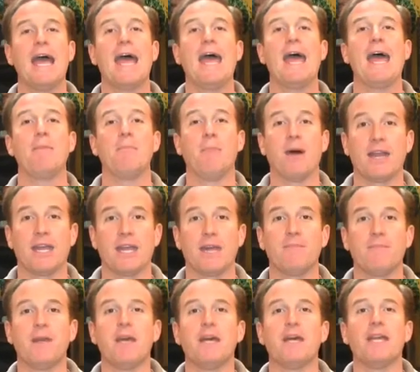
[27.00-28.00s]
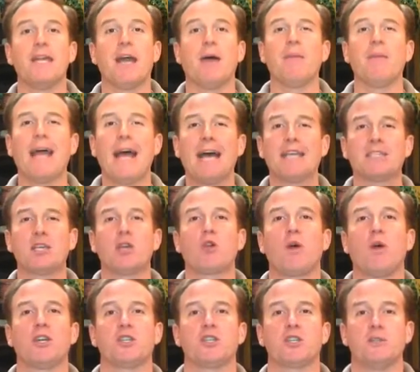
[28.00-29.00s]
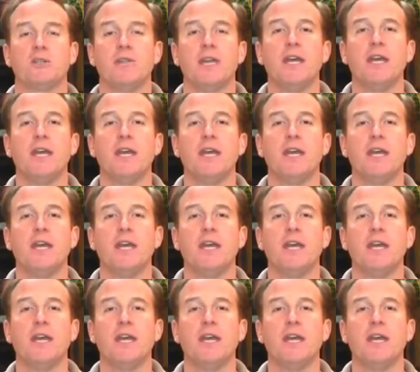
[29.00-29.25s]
and money. Now I'm gonna ask you a question.